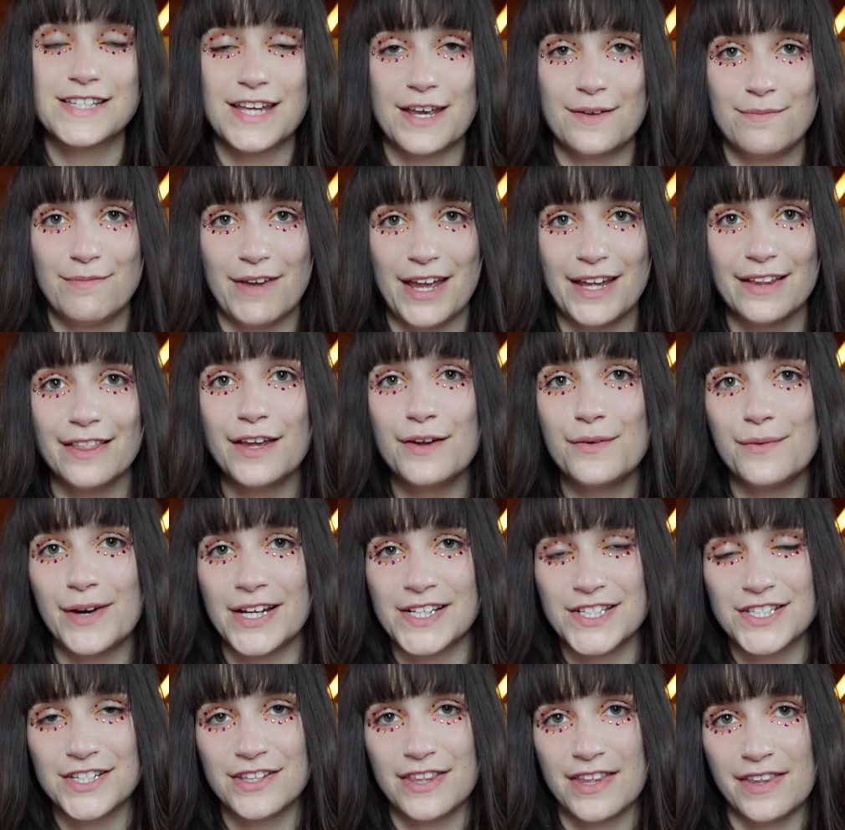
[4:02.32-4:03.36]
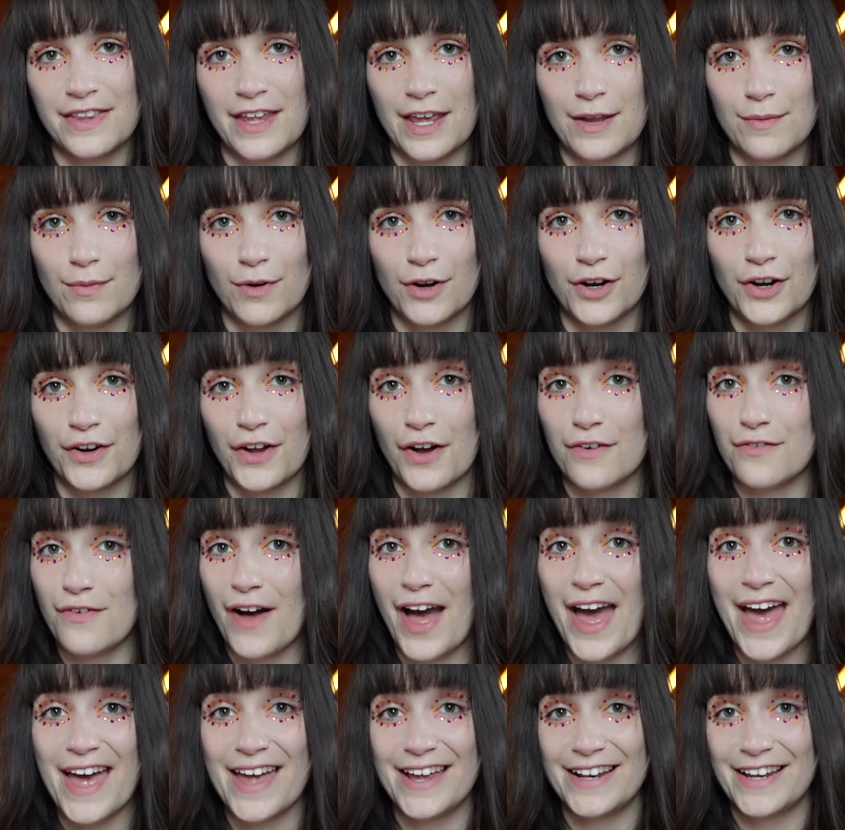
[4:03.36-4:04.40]
They mainly went to the neighborhood of
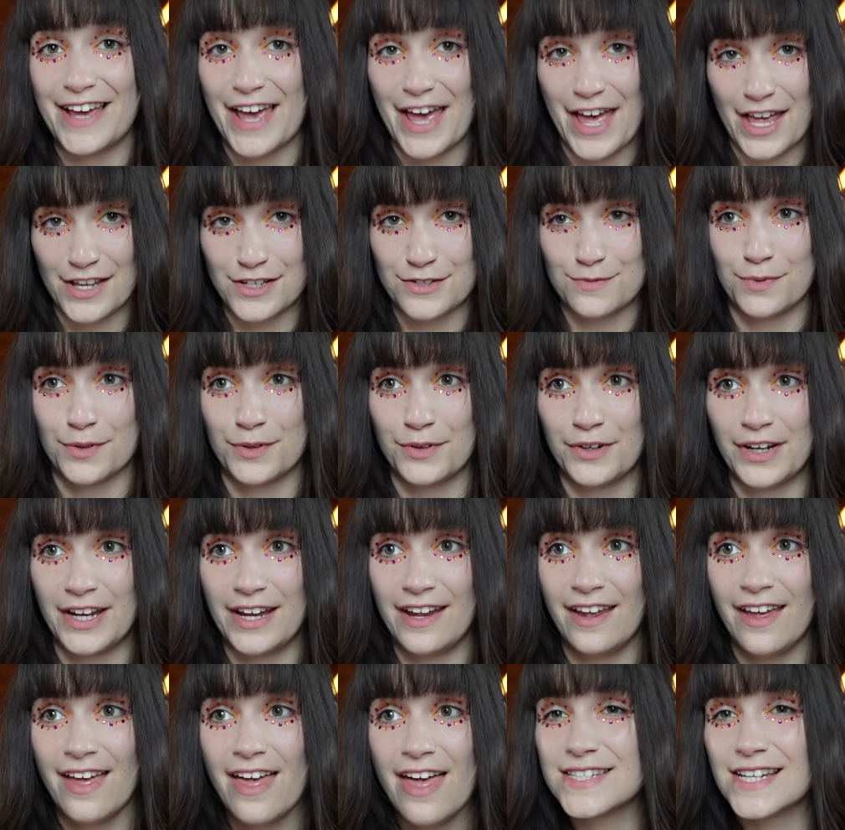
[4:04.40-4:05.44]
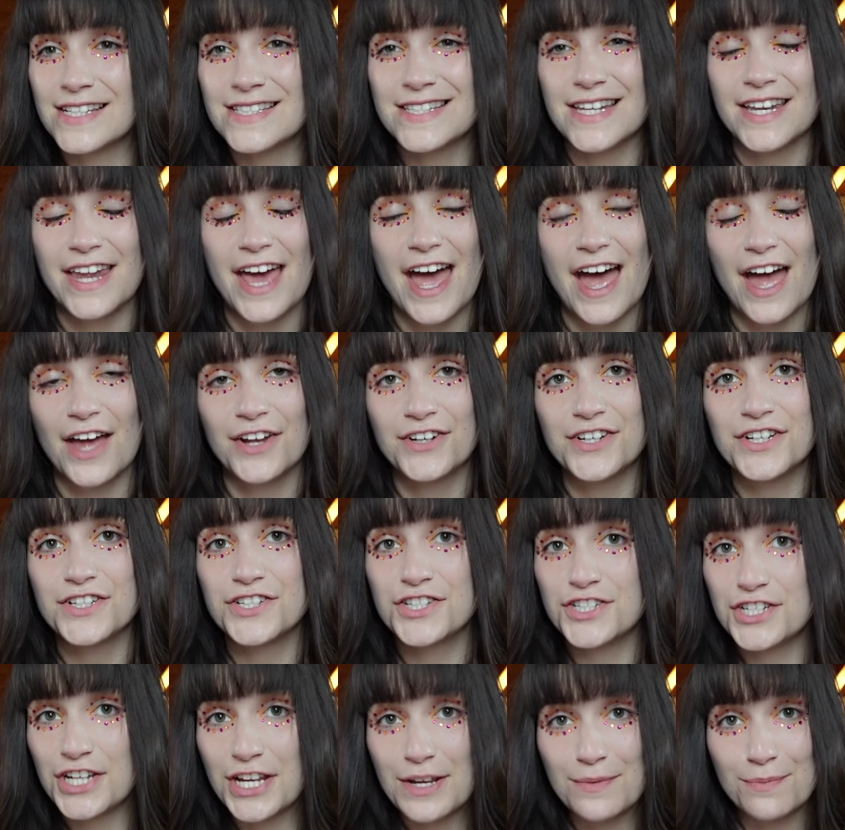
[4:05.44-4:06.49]
Haight Ashbury, since it had
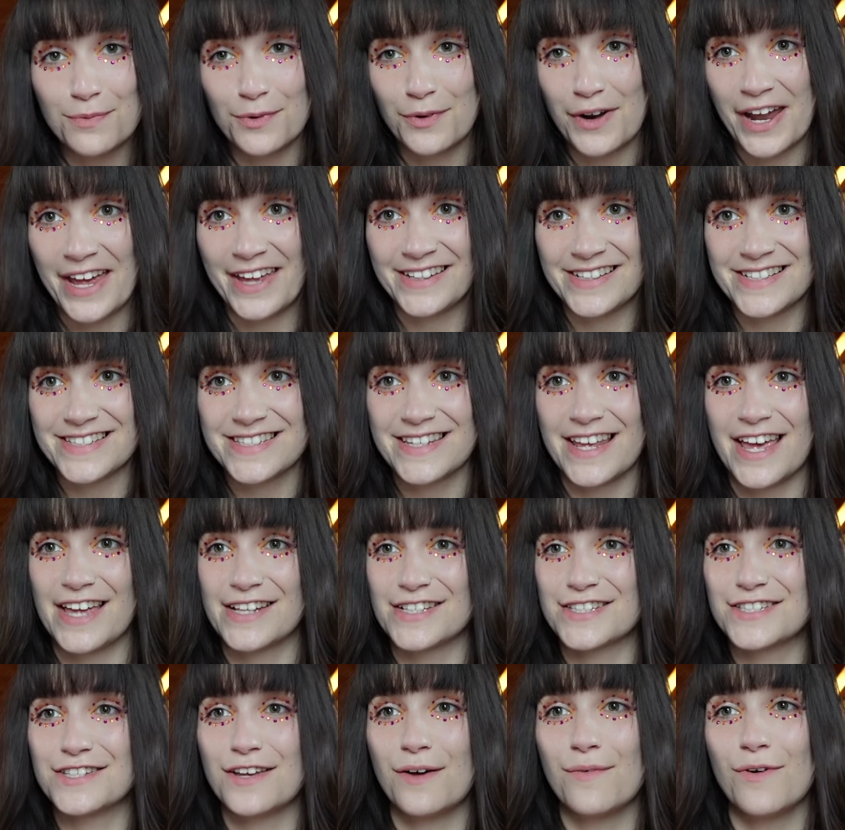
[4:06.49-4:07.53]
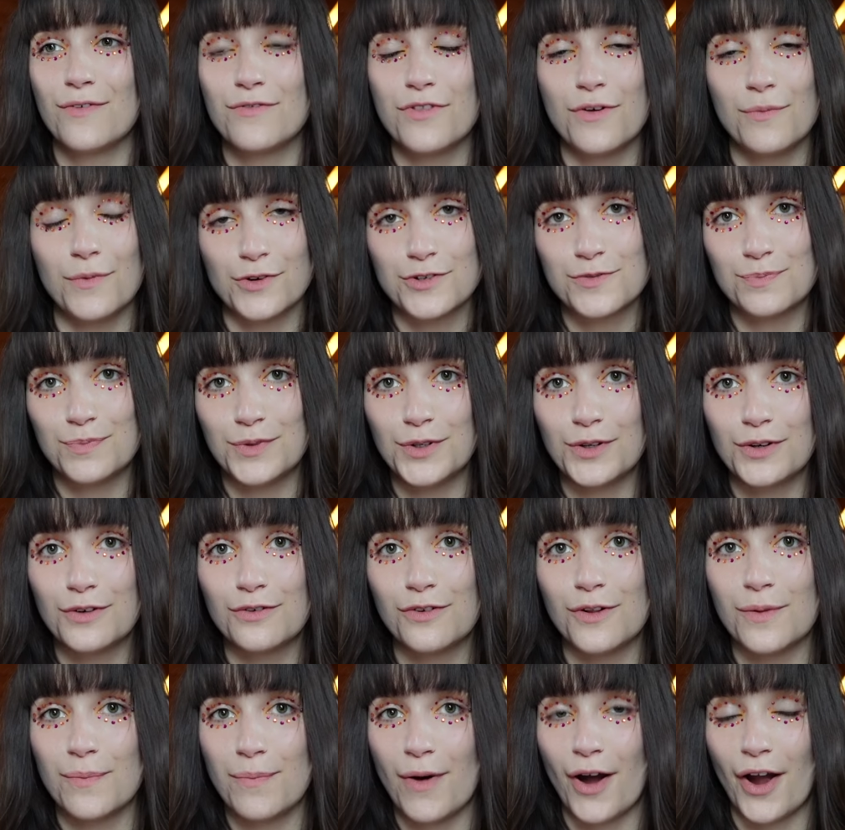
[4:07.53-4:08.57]
cheap rents and some of the most
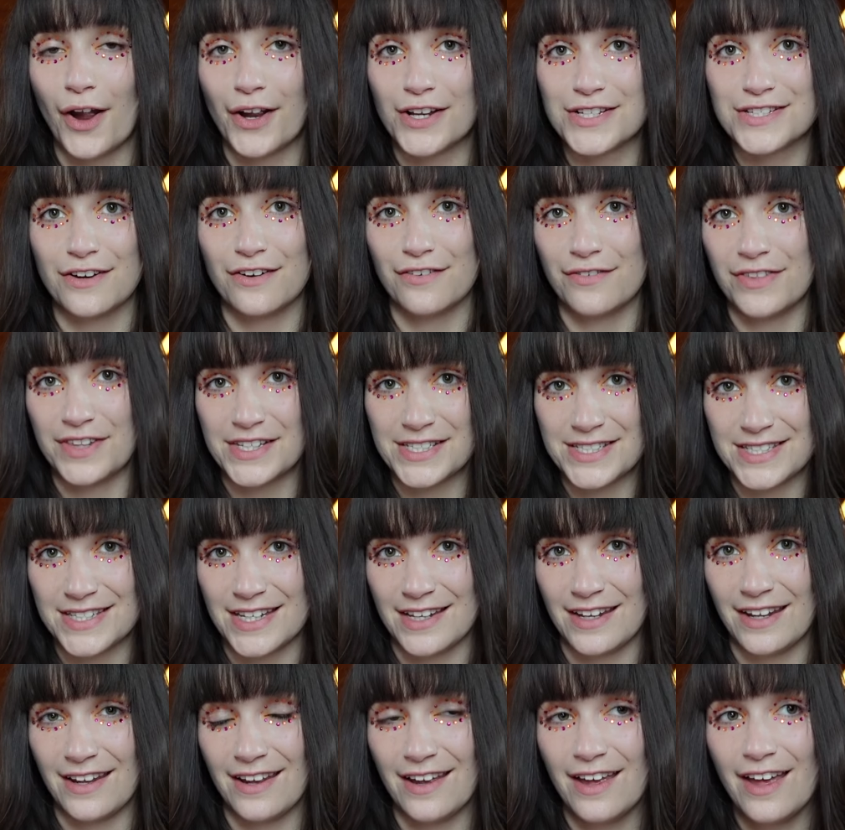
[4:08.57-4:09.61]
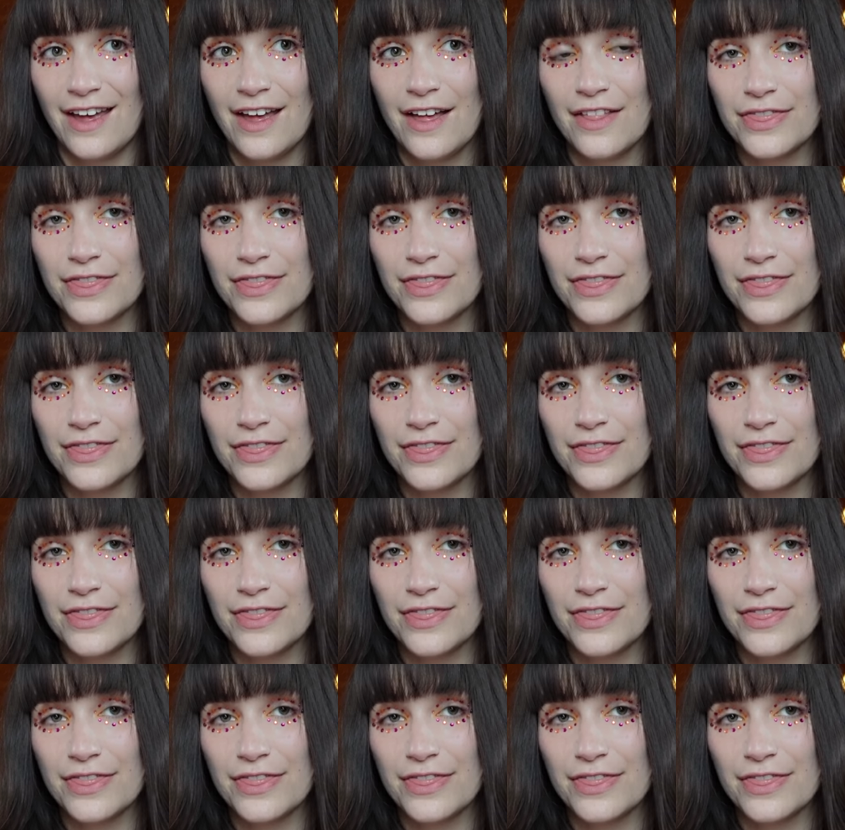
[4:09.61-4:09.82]
beautiful parks of the city.